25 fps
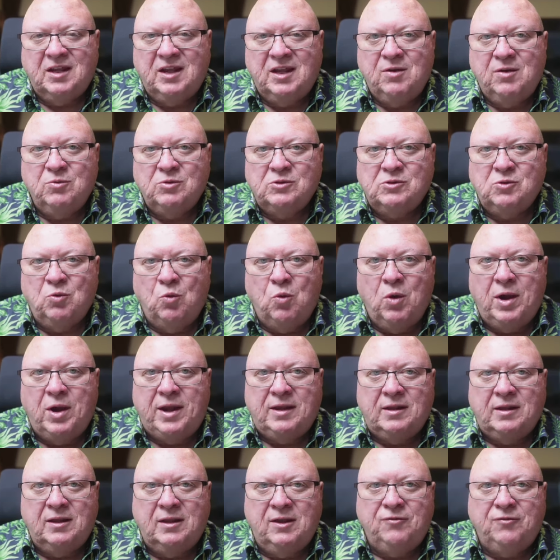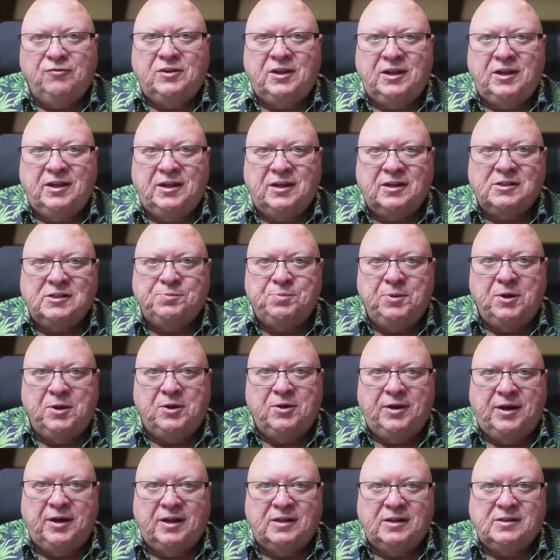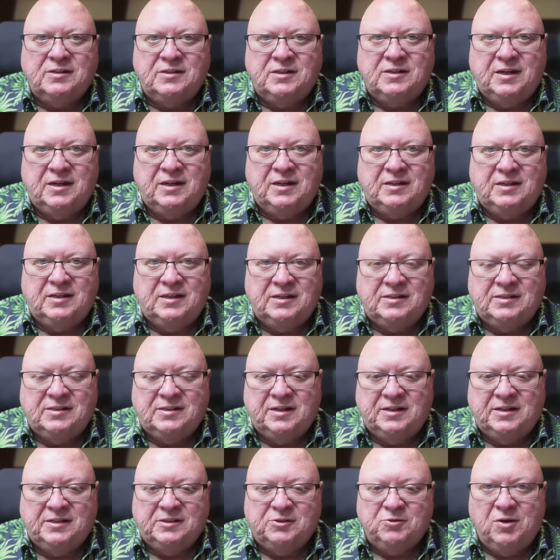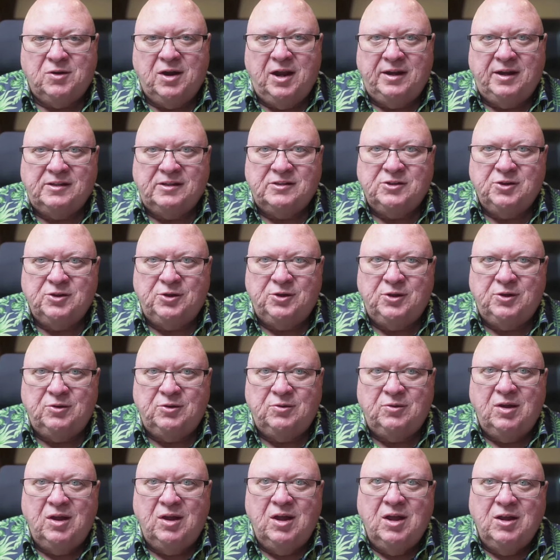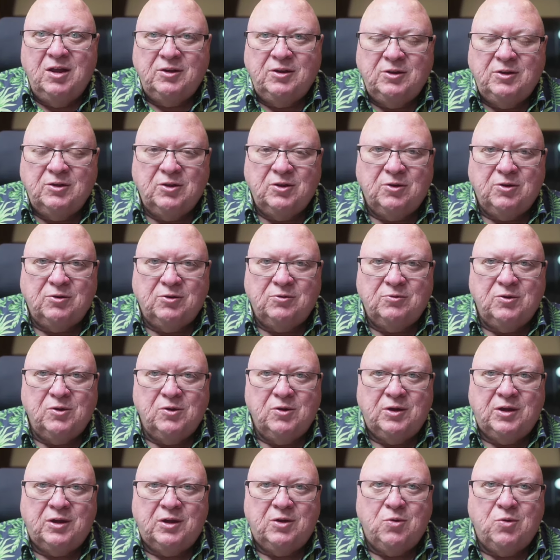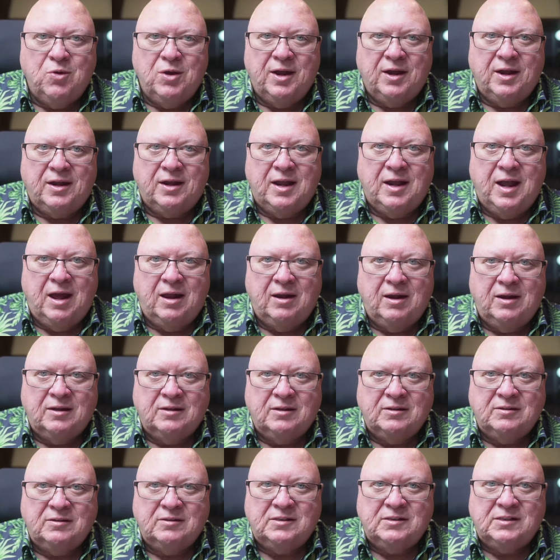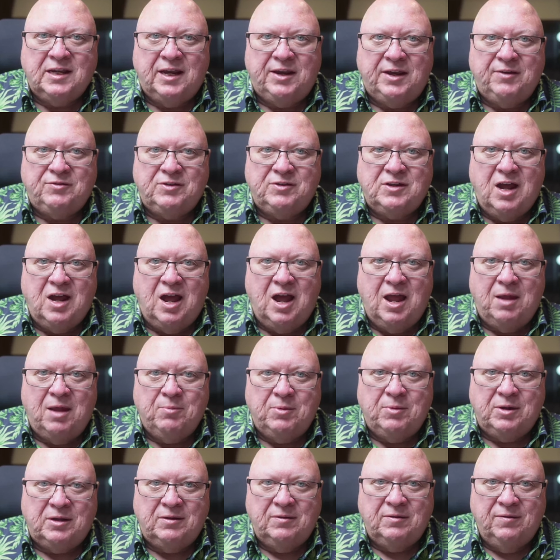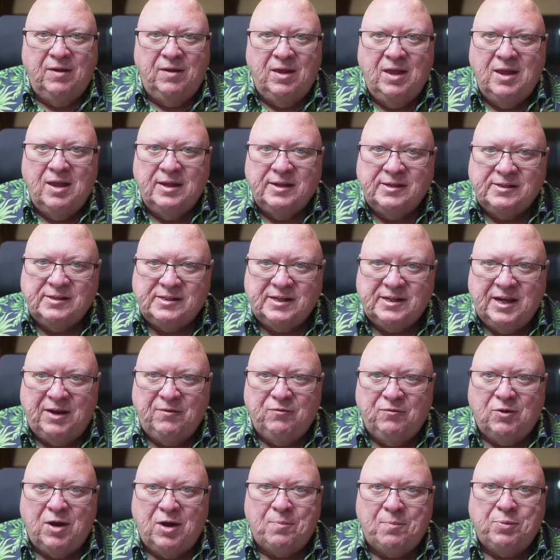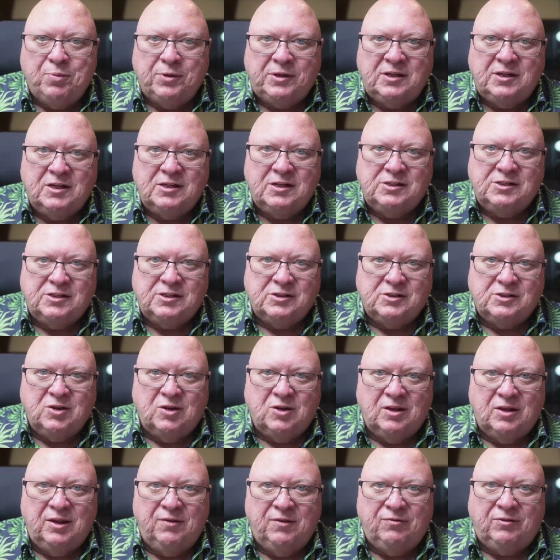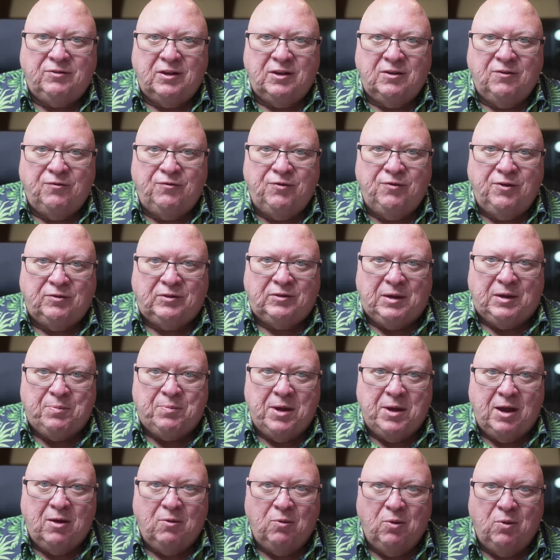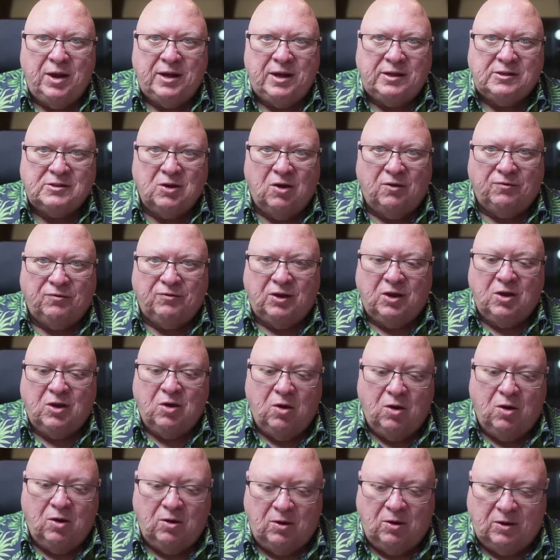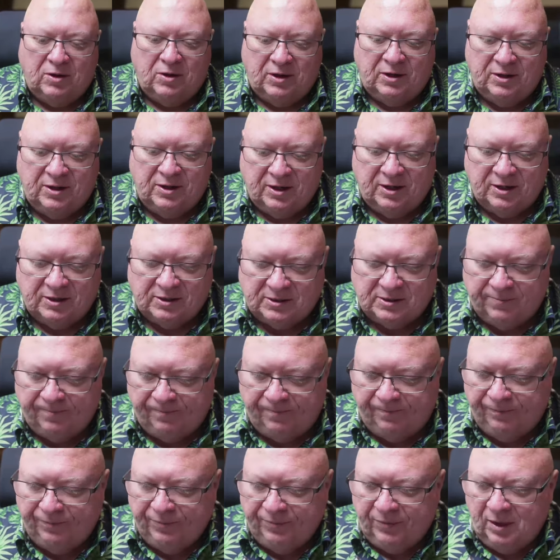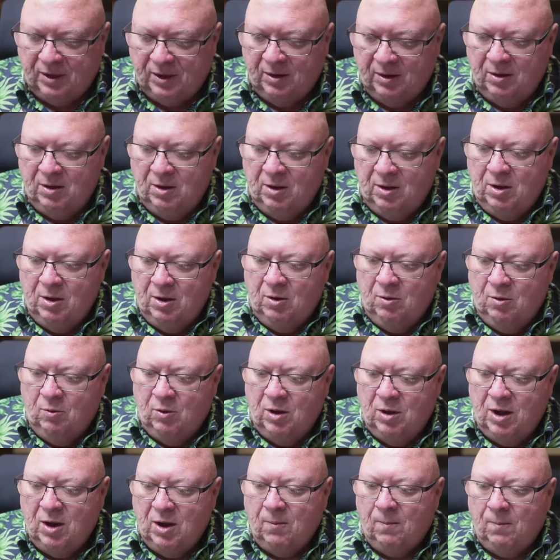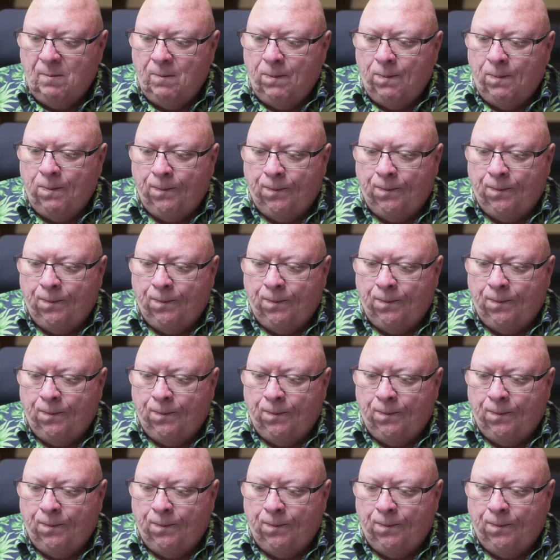weightlifting experience to get these things right. So you learned really quick how to save time and save repetitions on lifting the 50-pound weights off the cart onto this. Well,